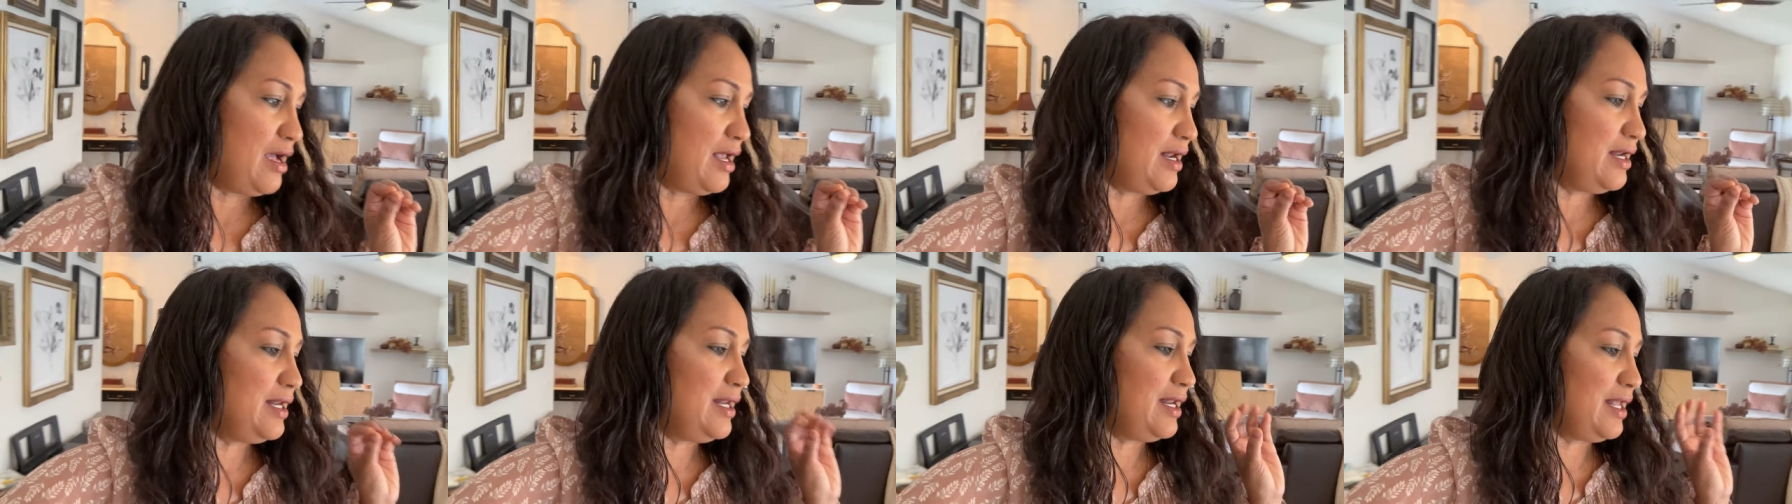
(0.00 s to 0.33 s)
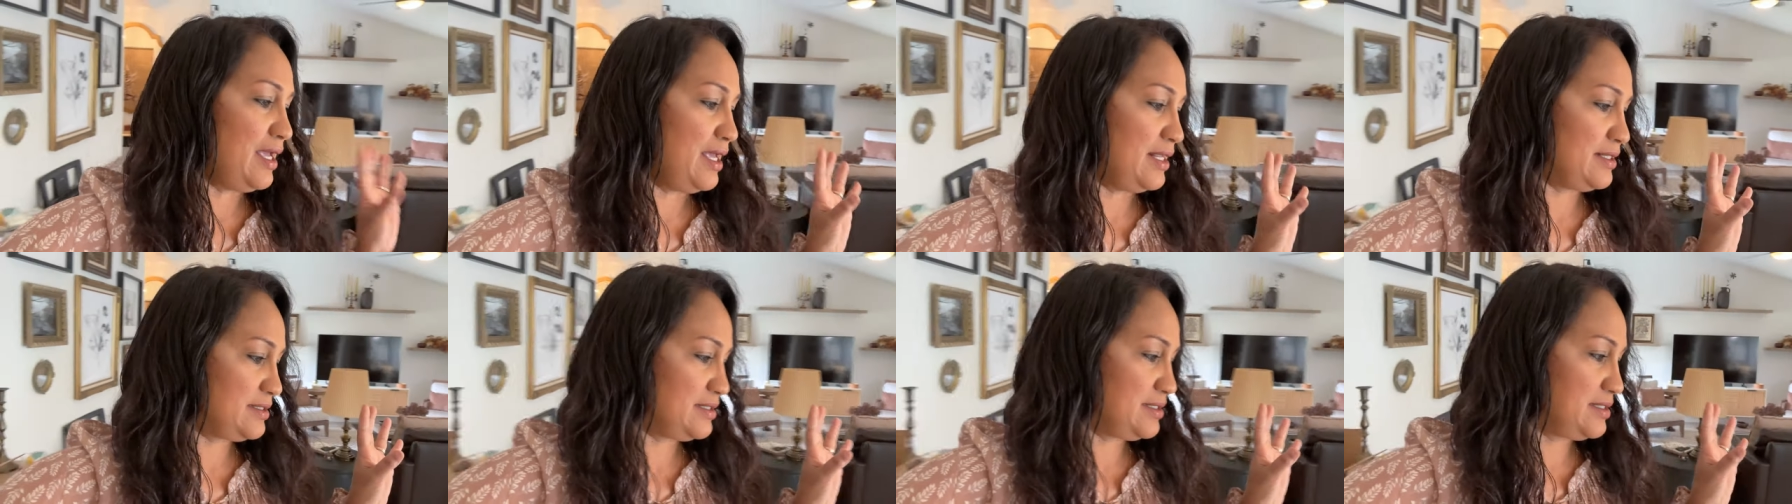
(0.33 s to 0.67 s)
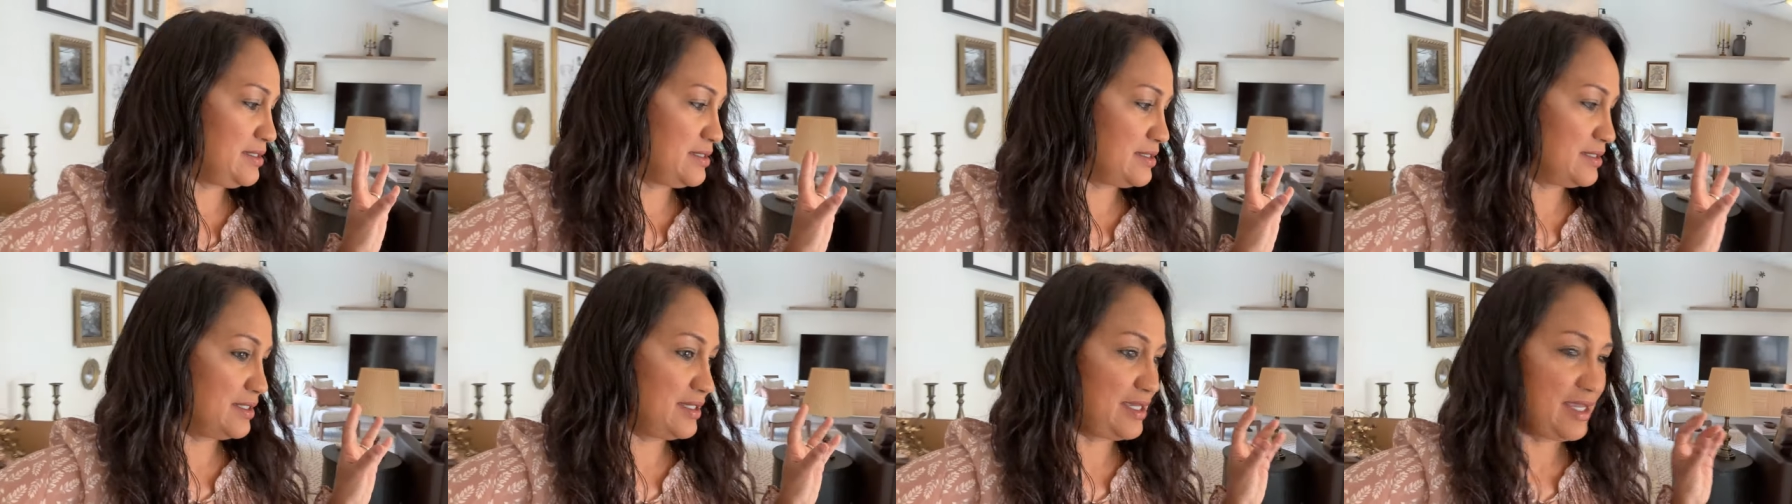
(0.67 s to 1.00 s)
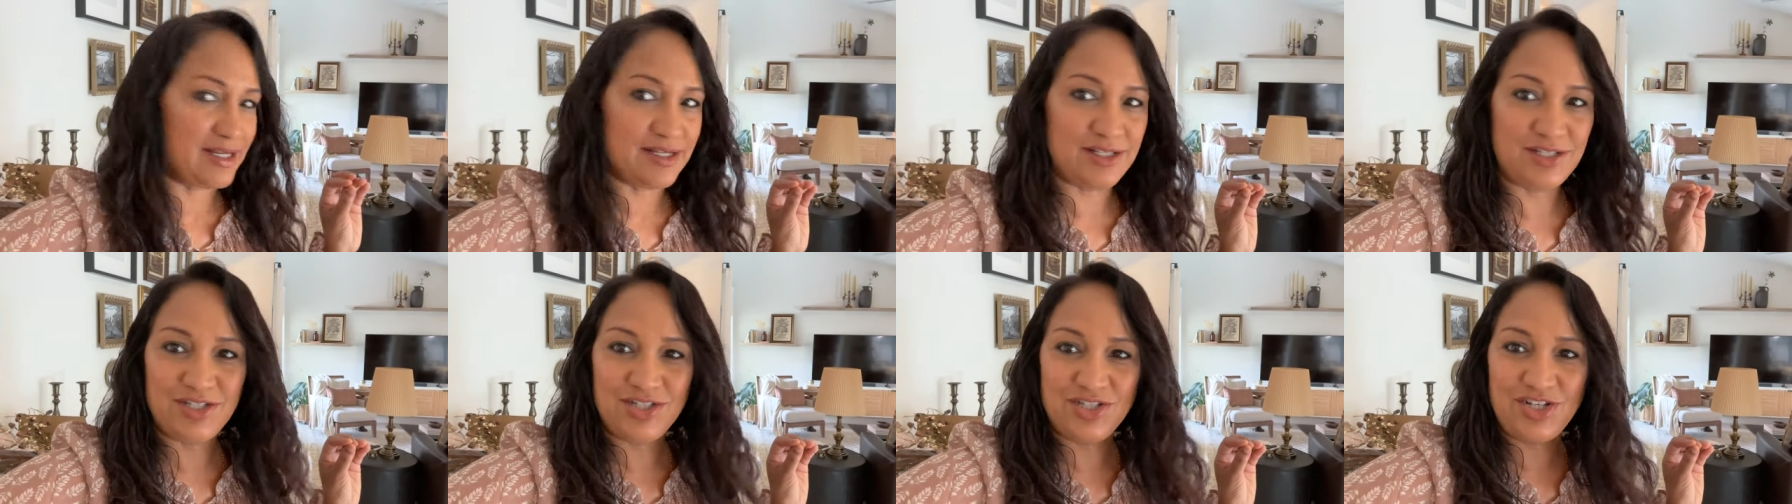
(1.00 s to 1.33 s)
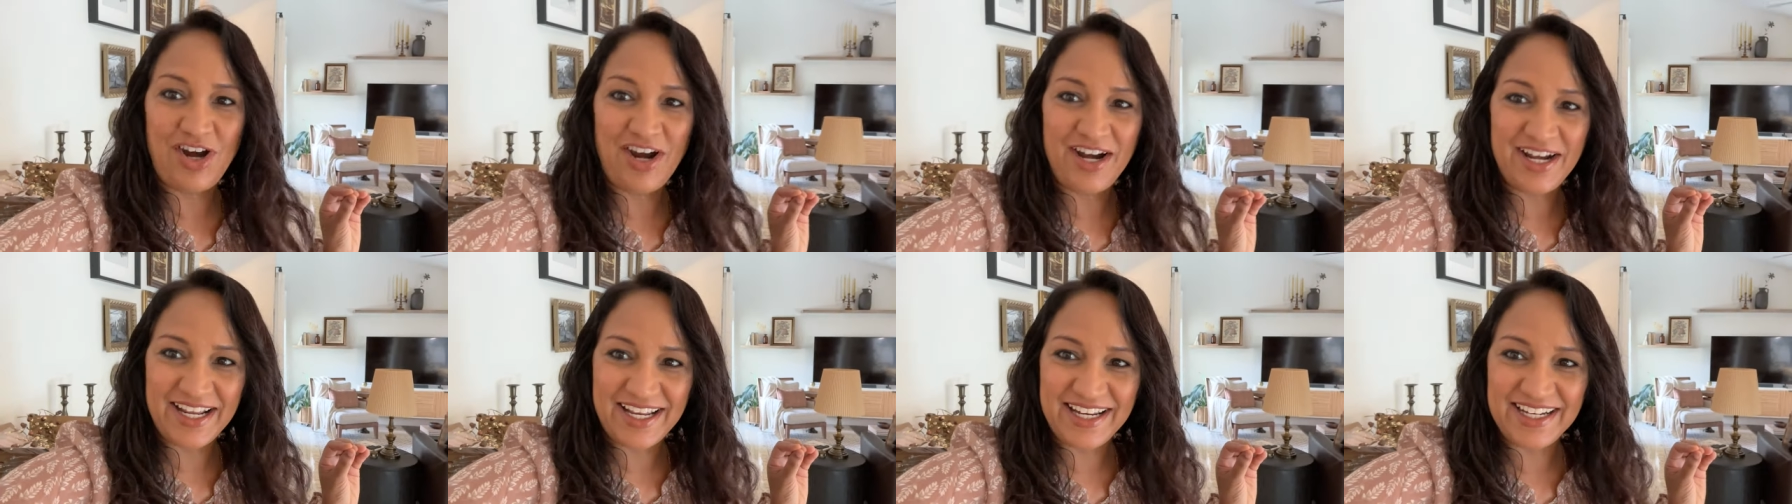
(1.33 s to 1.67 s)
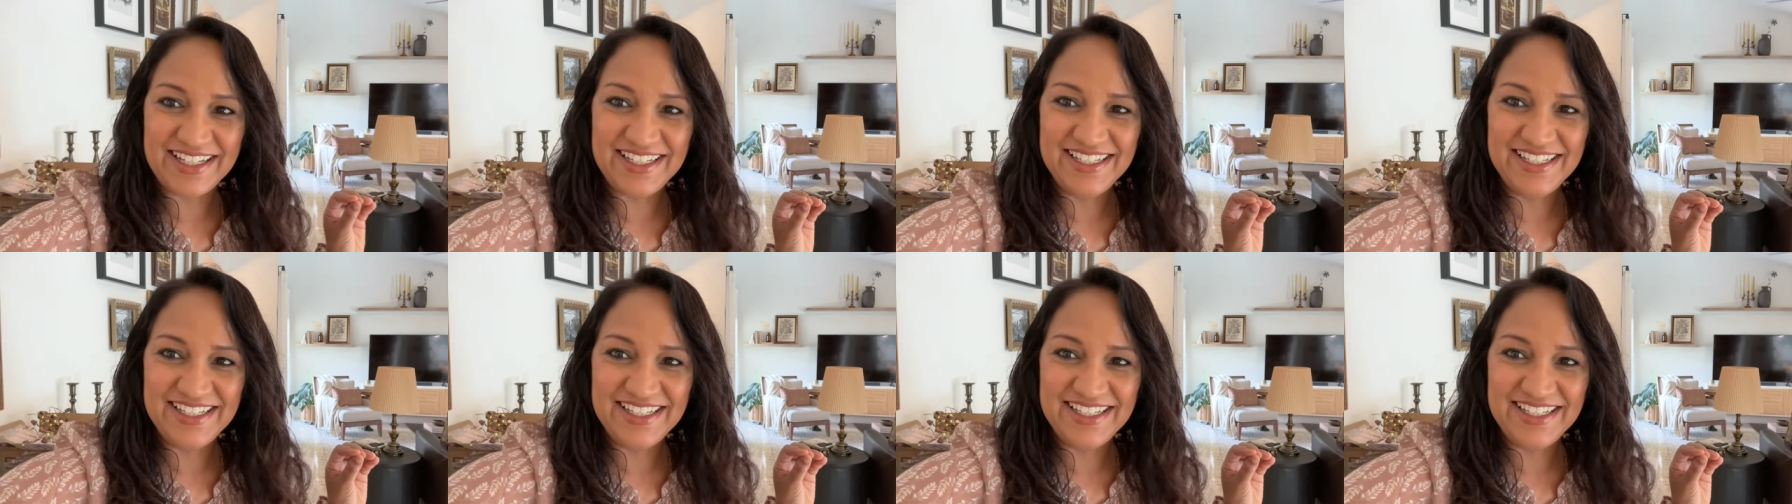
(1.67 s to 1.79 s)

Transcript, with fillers: Let's get started.